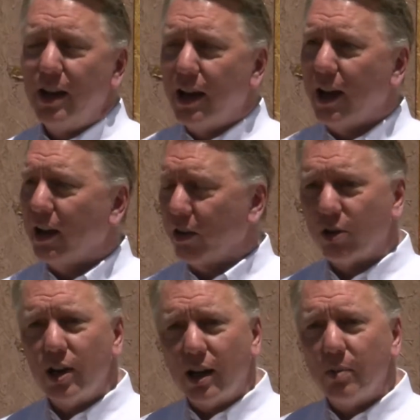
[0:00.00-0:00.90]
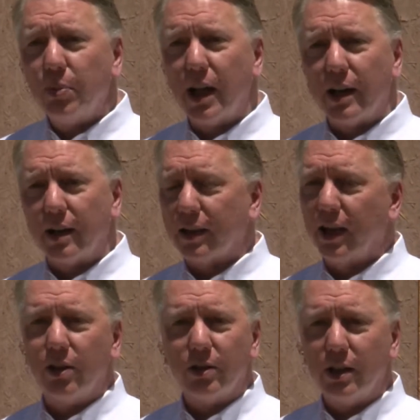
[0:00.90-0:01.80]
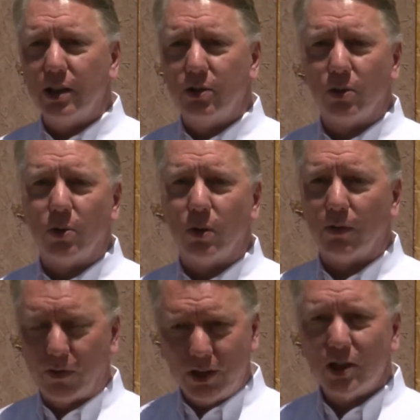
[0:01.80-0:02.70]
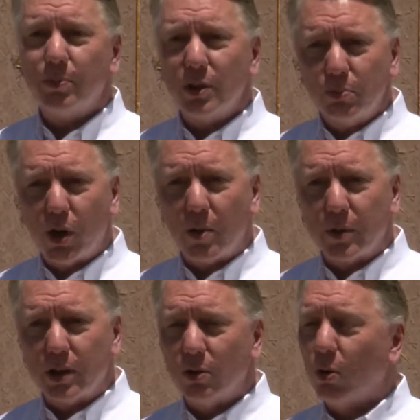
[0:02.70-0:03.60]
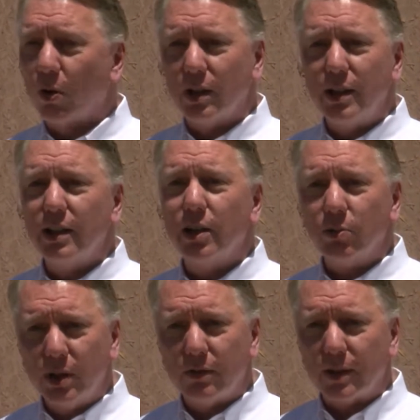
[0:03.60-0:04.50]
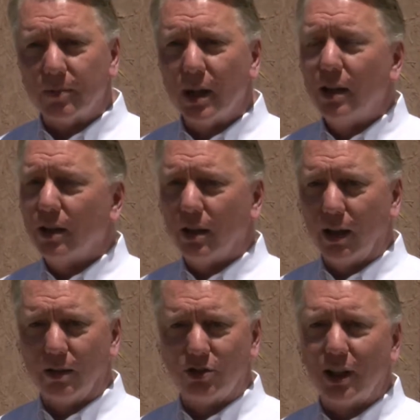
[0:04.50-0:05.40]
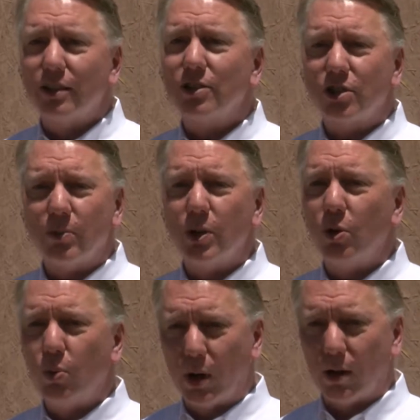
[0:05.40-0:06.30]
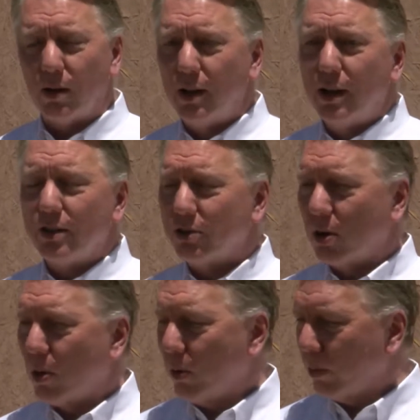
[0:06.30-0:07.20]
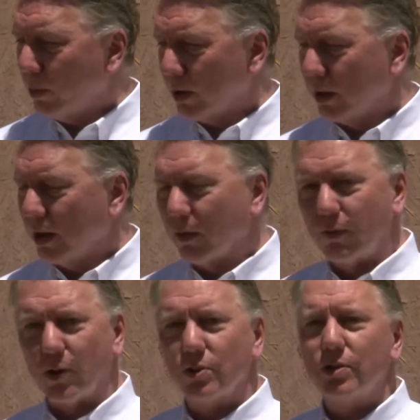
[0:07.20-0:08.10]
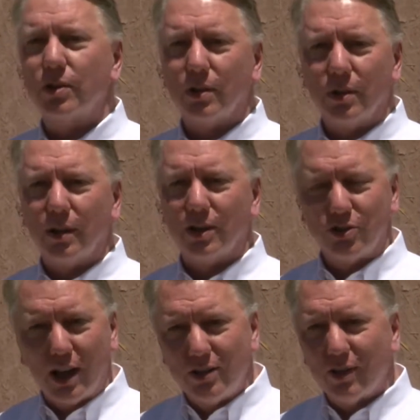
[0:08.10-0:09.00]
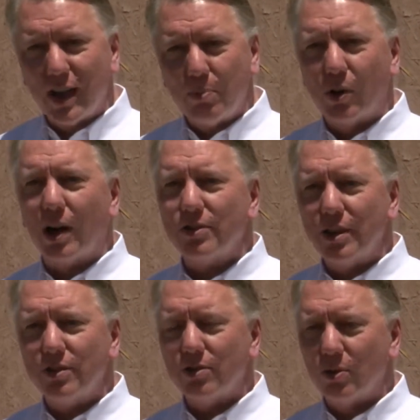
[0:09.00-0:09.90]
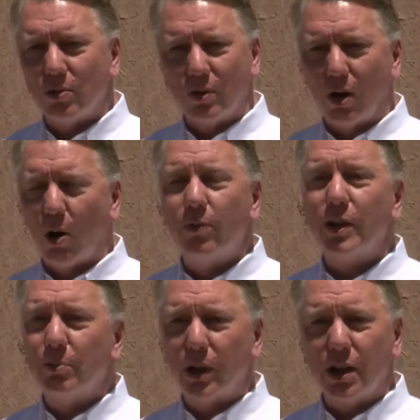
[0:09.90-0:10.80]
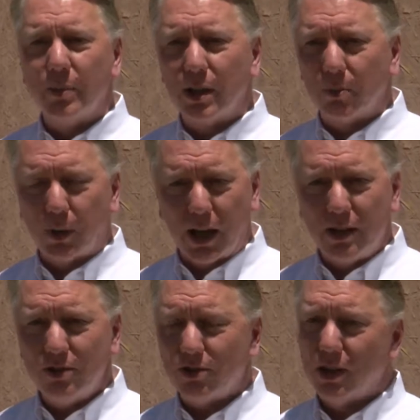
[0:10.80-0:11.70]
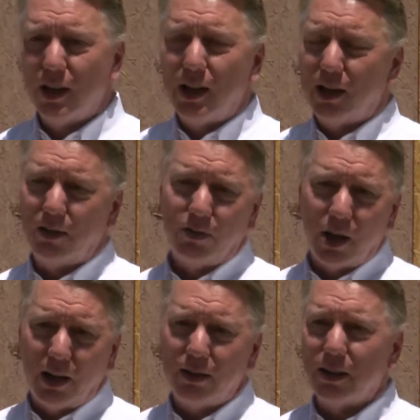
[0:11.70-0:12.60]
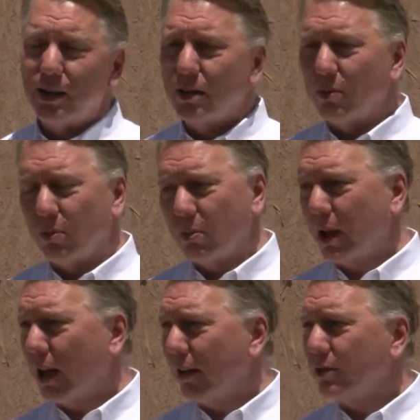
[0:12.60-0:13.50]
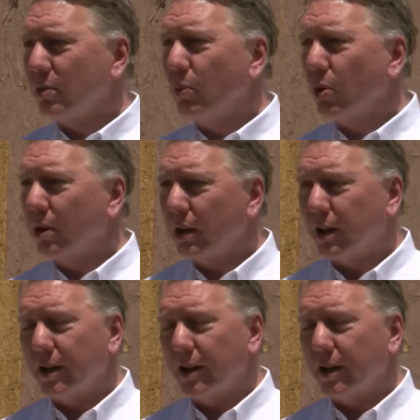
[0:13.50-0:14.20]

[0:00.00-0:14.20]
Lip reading: and they're not complying. They either need to fix up this property or they need to get rid of it and sell it to someone who will. So we're in the first stage of that process to hopefully bring them in compliance, and if not, then we have some more